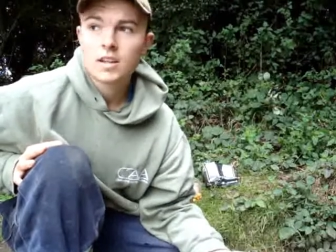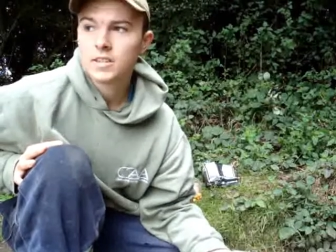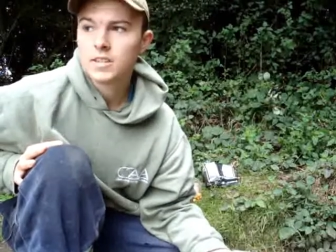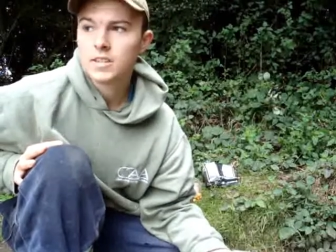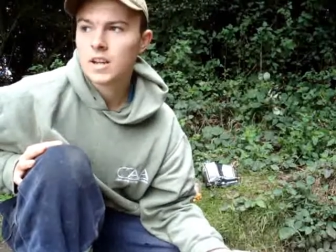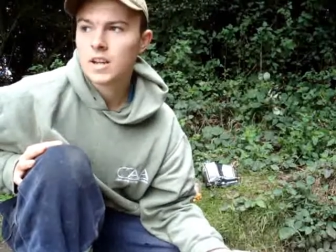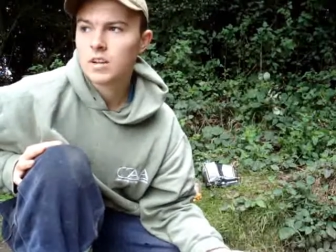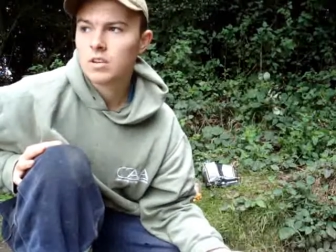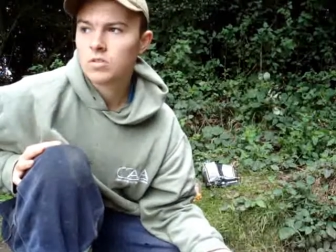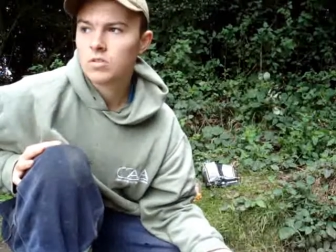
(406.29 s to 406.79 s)

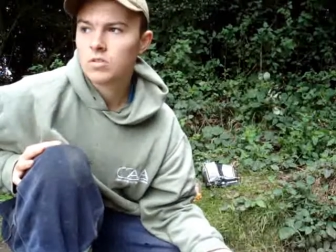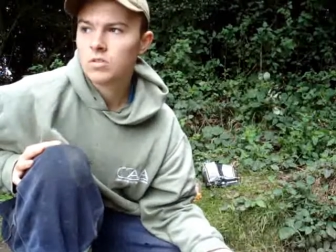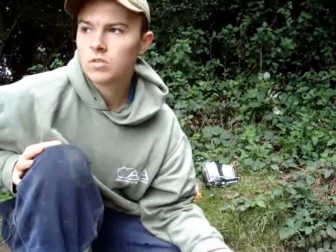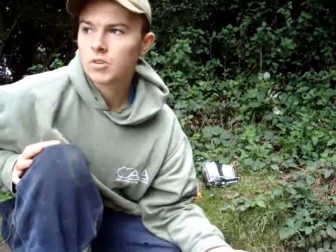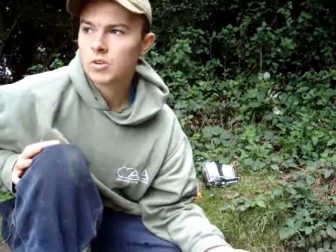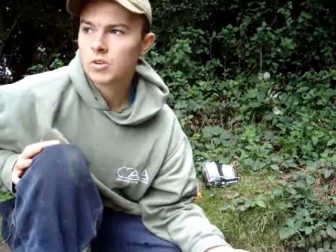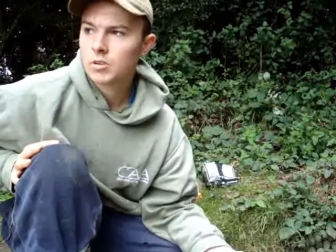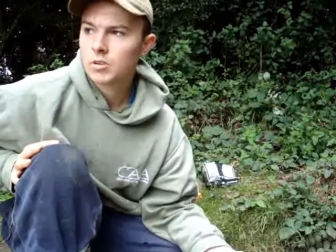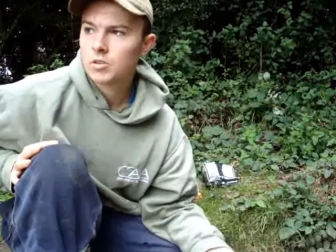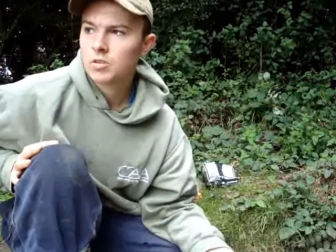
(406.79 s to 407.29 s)
Today was not
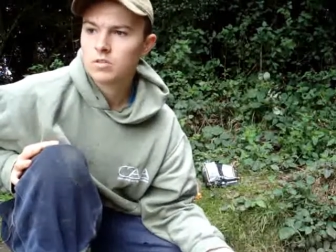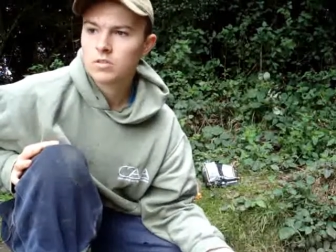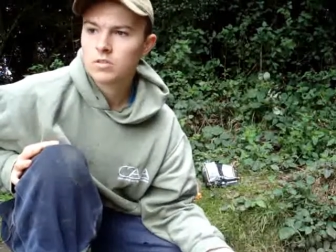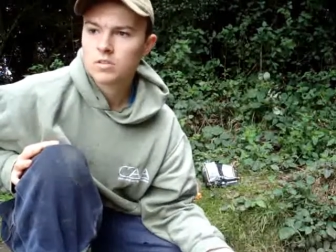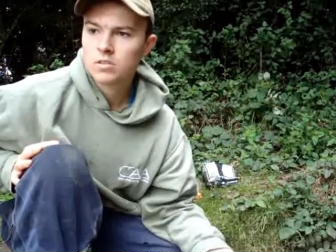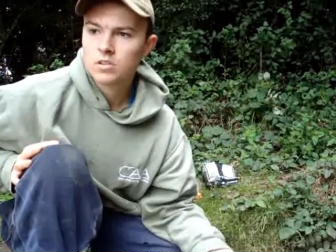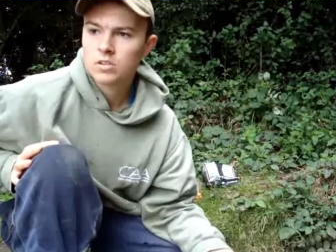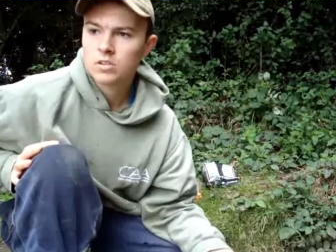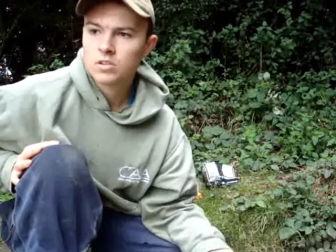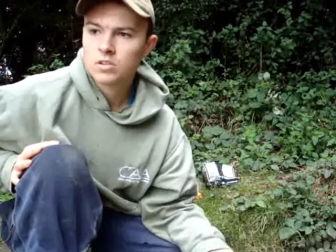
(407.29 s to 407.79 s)
very good
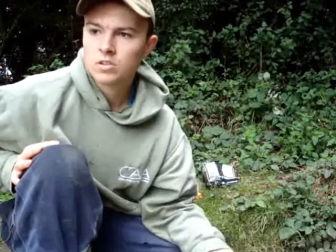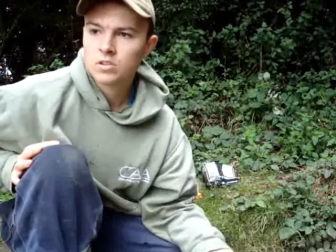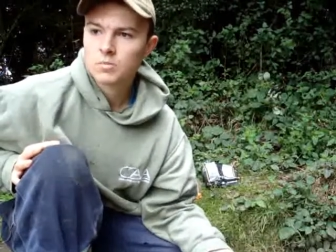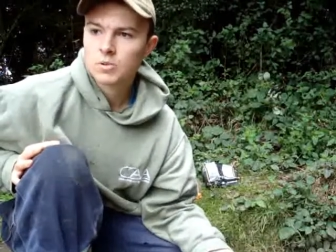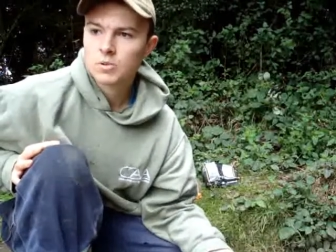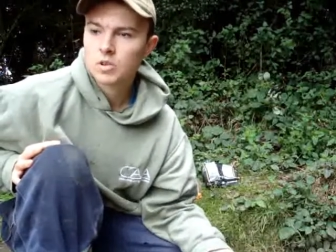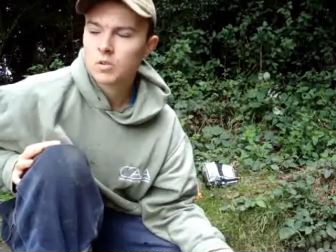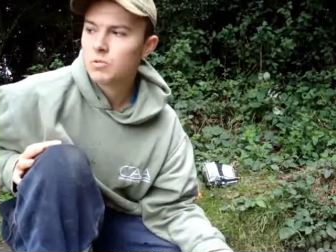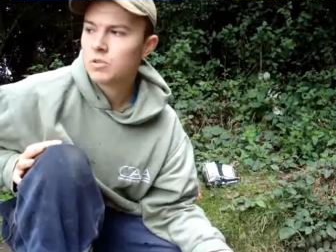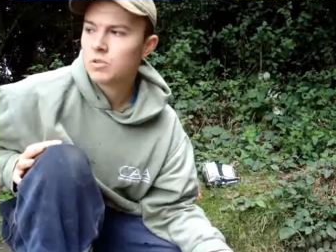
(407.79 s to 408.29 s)
conditions,
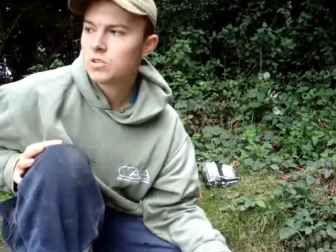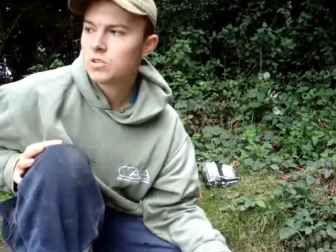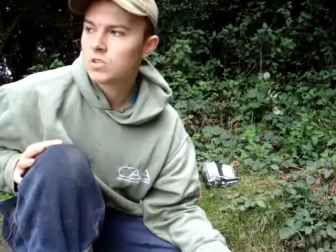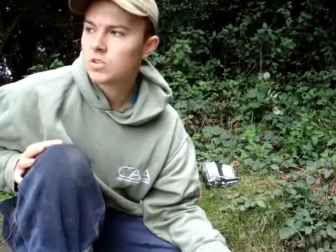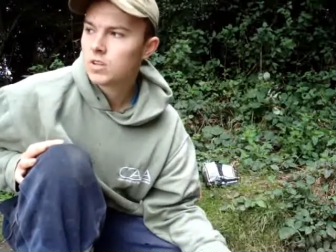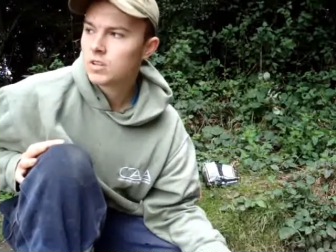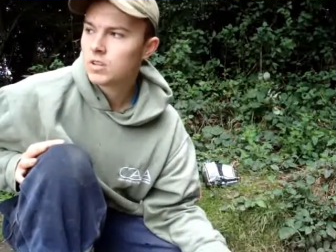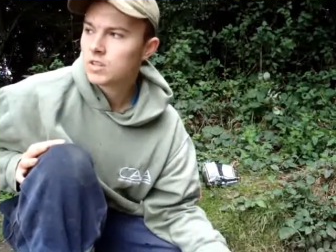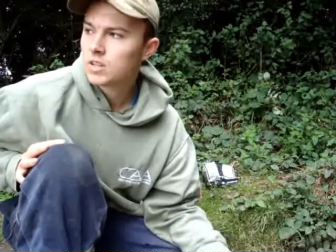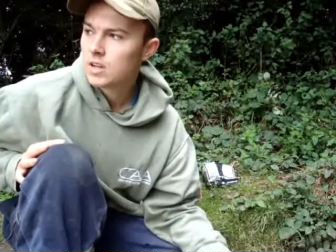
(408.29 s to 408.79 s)
but the wind's
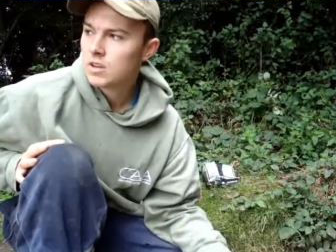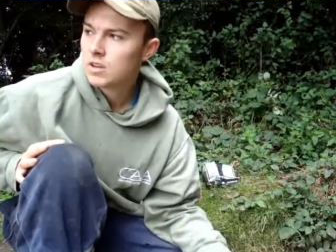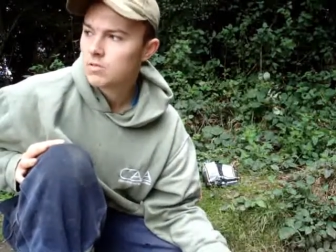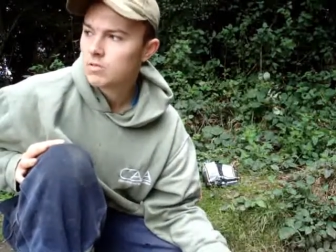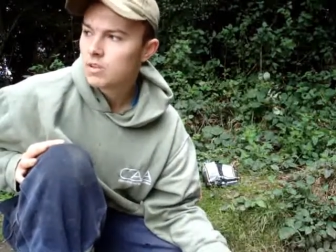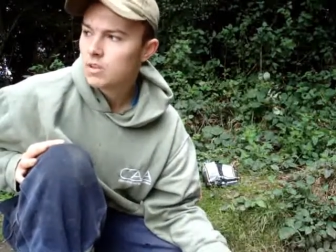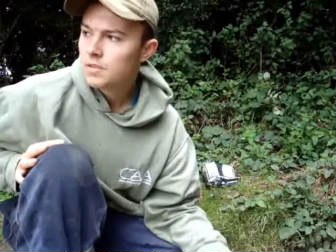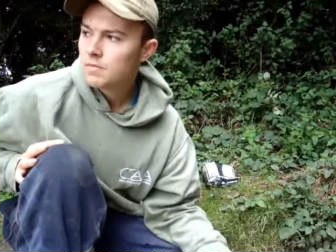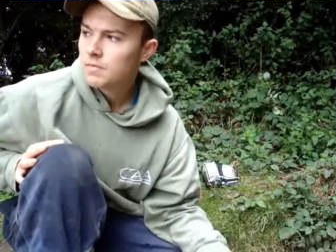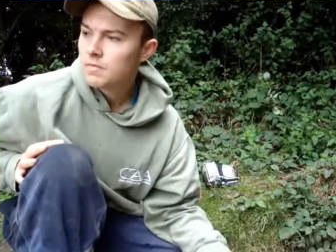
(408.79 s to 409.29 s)
died down.
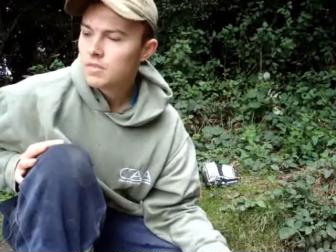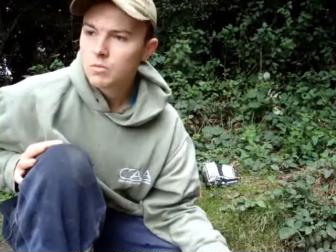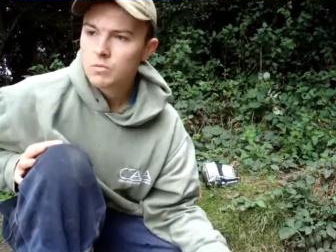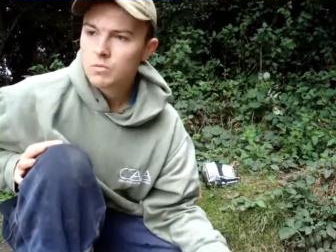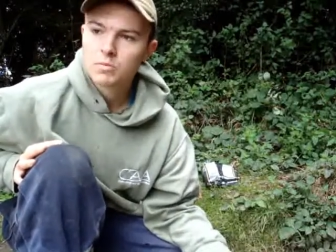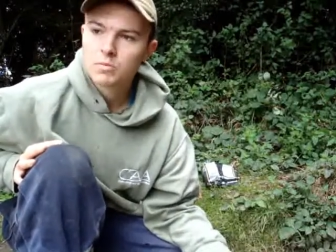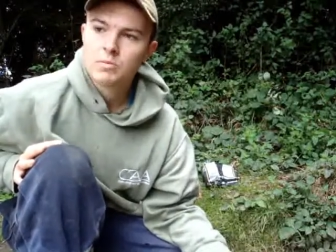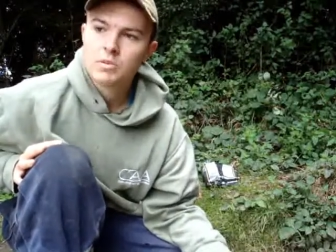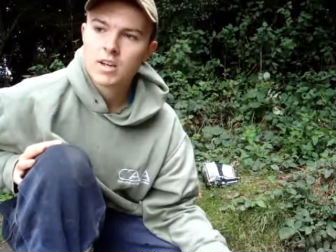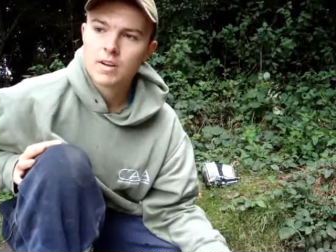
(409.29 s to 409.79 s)

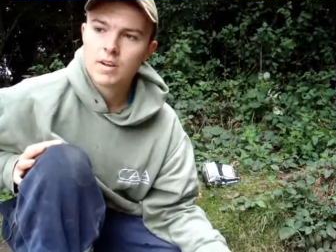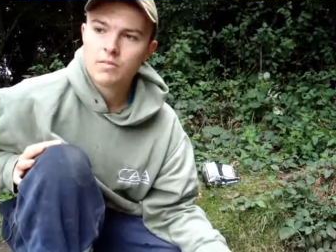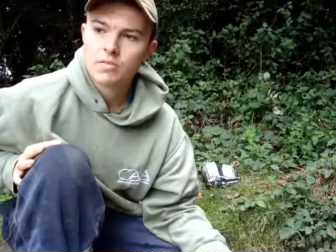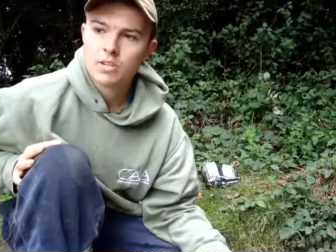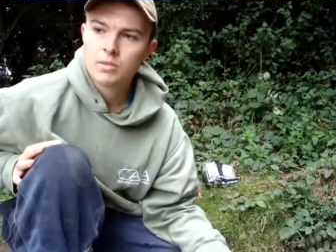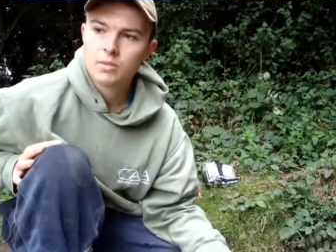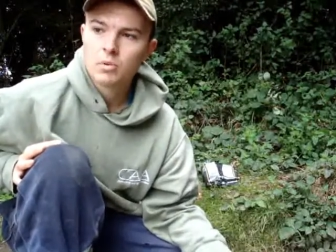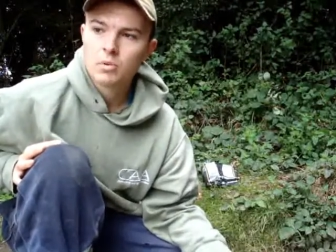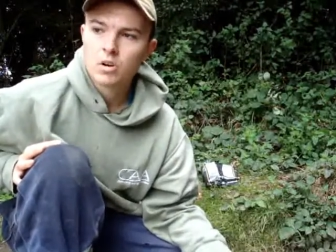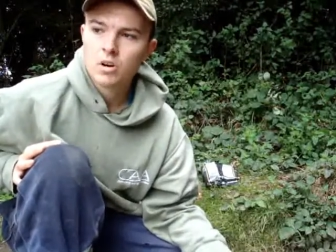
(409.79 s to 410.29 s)
We've been having
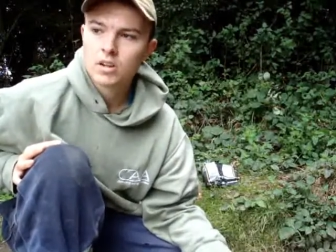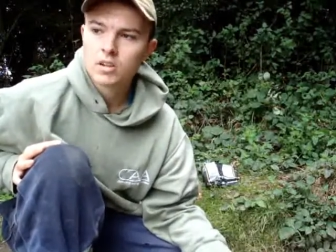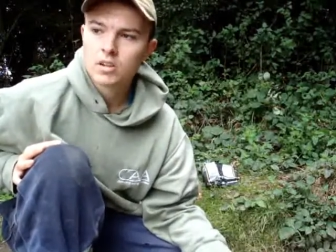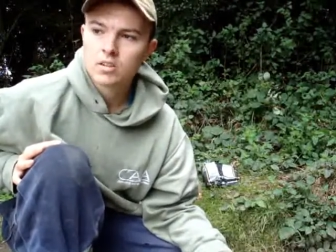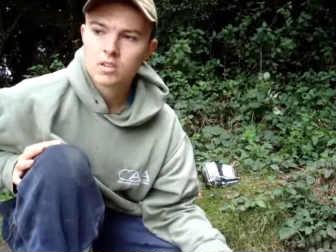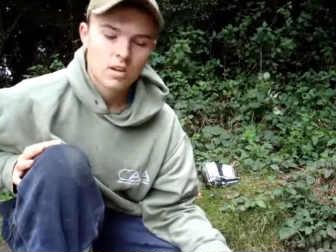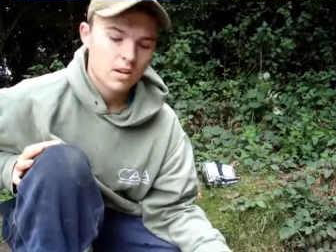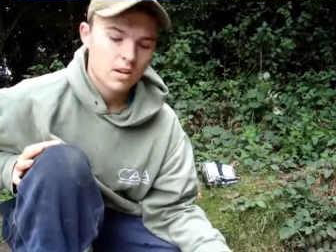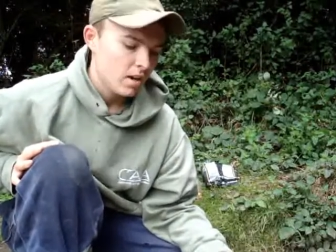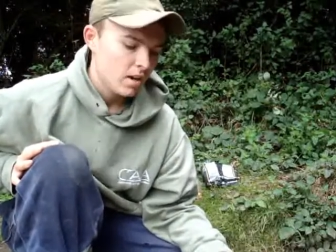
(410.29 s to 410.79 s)
these
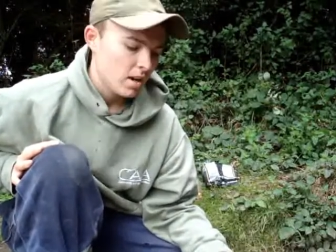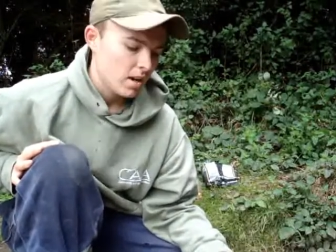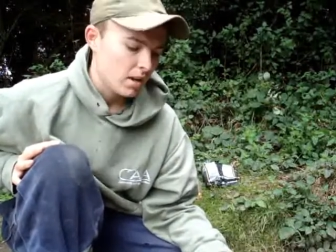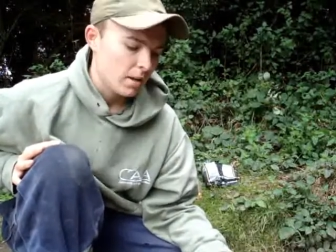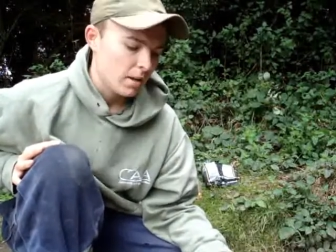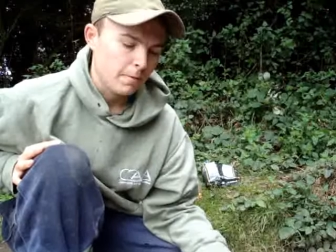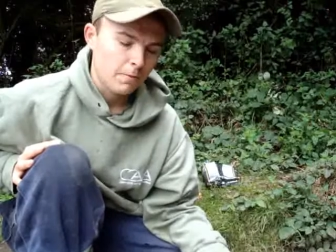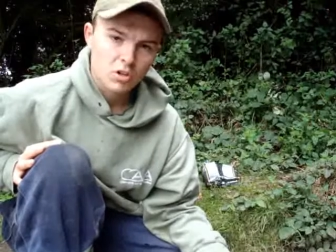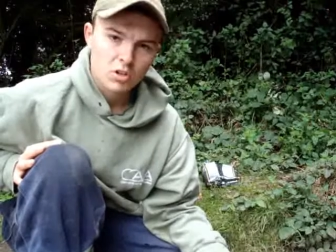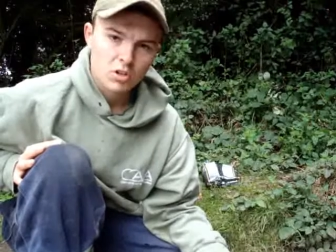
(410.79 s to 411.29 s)
bites,
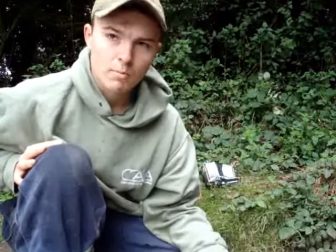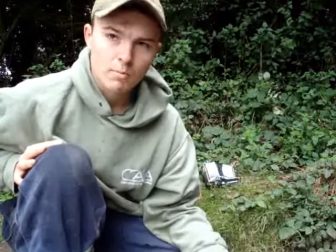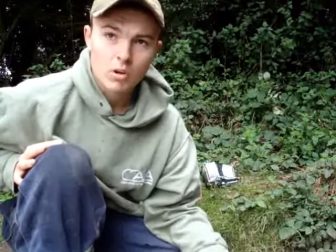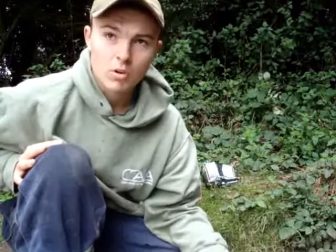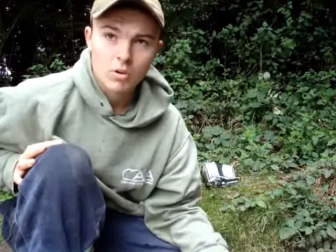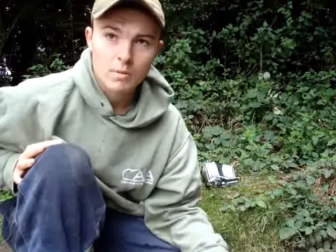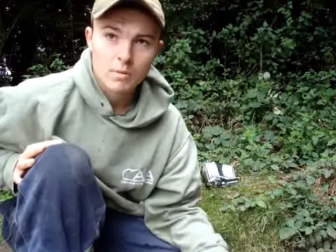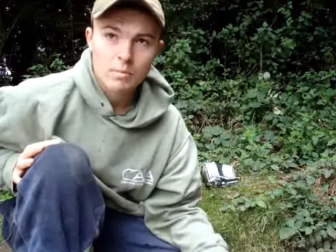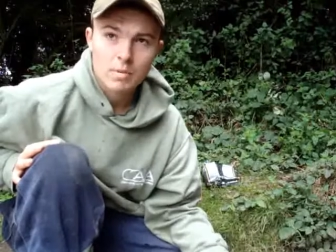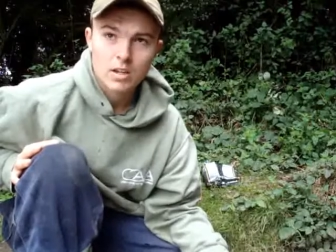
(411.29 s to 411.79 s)
and the fish have been
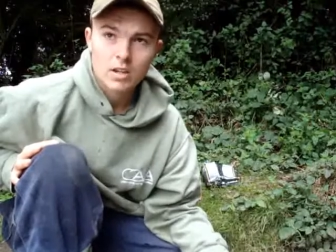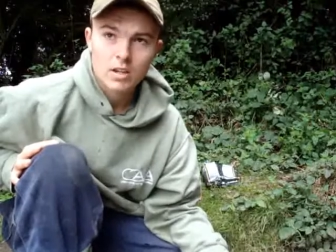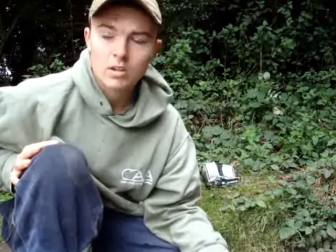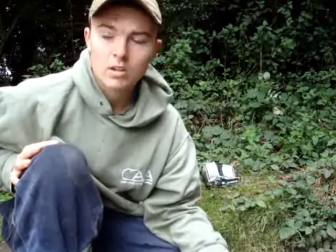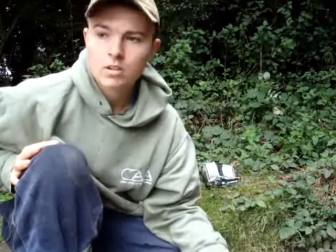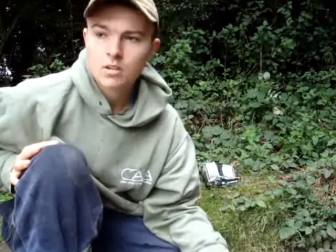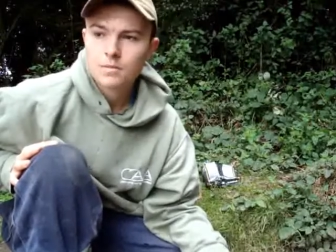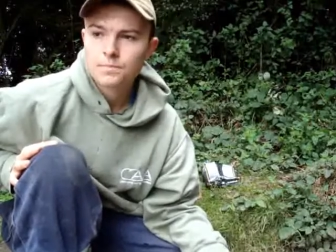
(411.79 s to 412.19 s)
on the bait.